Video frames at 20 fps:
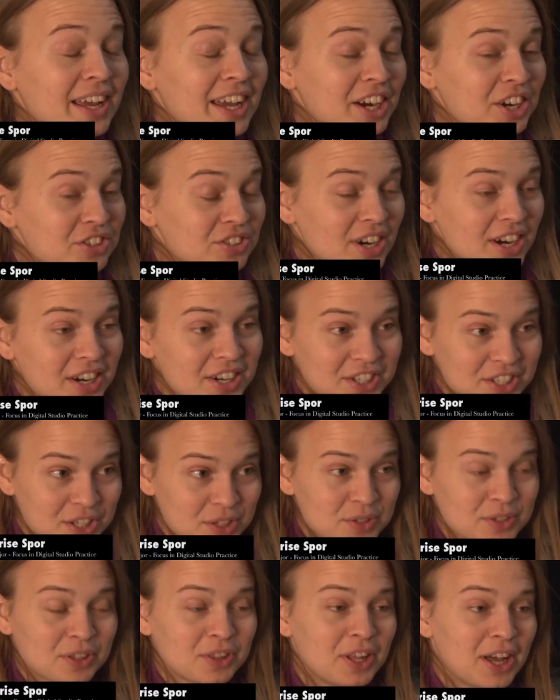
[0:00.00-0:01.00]
Hairdryers
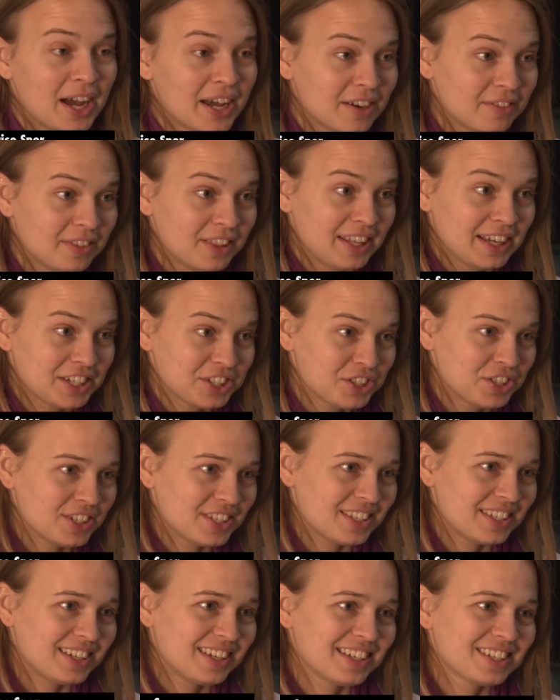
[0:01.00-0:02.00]
use a lot of
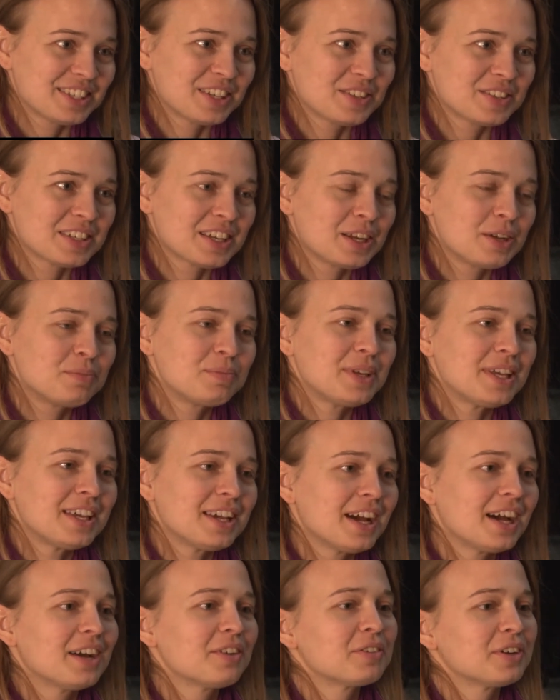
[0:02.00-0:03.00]
electricity, so it's going to
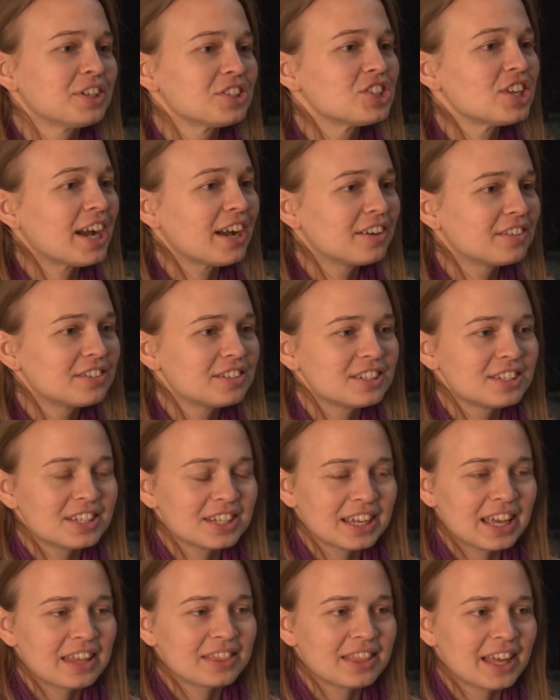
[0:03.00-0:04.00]
be a real challenge
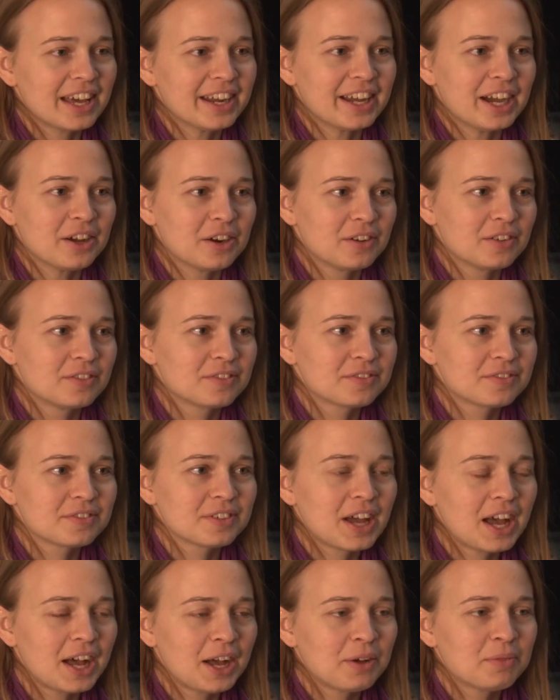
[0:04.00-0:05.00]
to get that out of
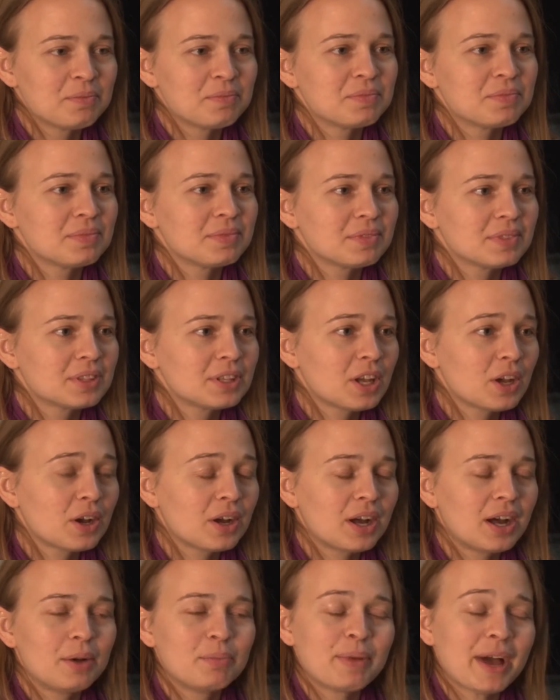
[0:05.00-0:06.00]
a